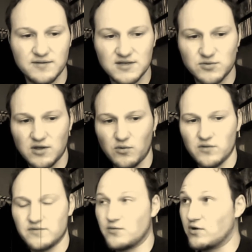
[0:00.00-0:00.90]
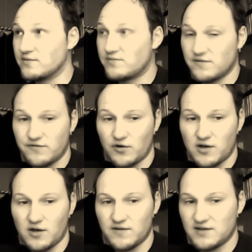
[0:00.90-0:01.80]
That's what they want. They want to fuck
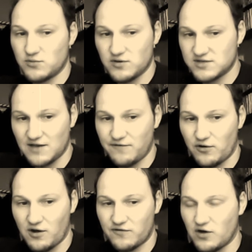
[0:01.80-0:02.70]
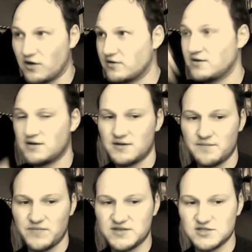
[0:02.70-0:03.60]
God, but they want to say, fuck off, God.
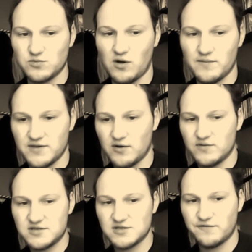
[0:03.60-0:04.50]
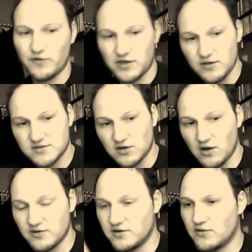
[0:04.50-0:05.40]
This is what, this is a fuck you to
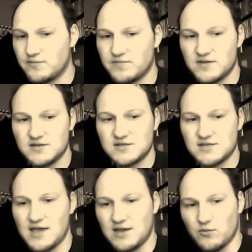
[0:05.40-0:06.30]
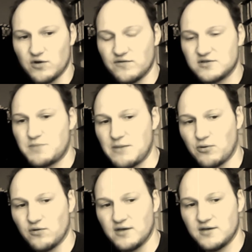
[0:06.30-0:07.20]
God, It's taking one of his
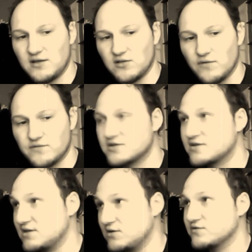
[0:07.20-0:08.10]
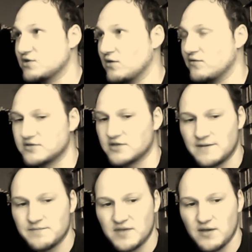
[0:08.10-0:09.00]
people that he loves, because he loves all of us.
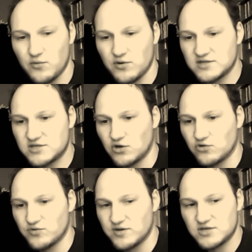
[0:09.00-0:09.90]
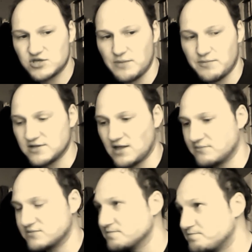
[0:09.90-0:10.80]
We're his children, we're his sheep, his
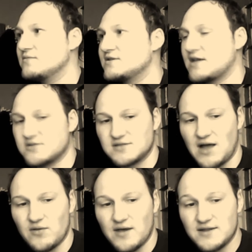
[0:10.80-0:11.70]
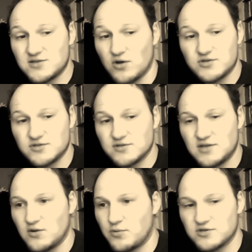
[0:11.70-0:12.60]
lambs. Takes us down there and he tortures
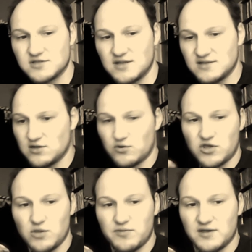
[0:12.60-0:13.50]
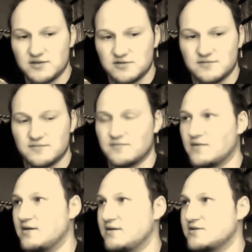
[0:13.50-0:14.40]
us, puts us in these little cube things
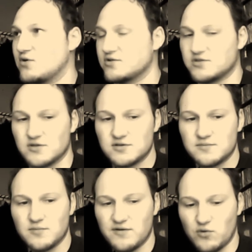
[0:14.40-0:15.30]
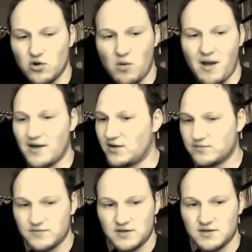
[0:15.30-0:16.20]
and he tortures us. If you want to know about
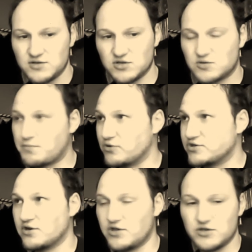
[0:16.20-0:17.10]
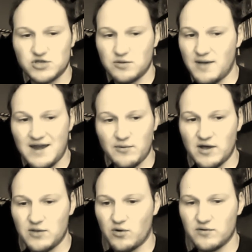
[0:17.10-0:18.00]
hell, just punch it on YouTube anywhere
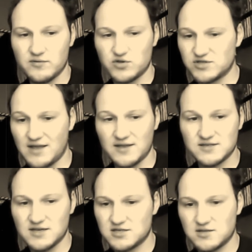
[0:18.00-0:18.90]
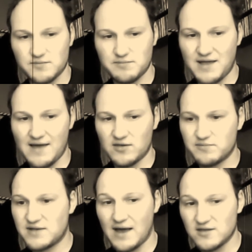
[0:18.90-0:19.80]
you want. Does hell exist? Guy
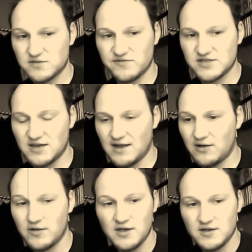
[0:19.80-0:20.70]
that's visited hell.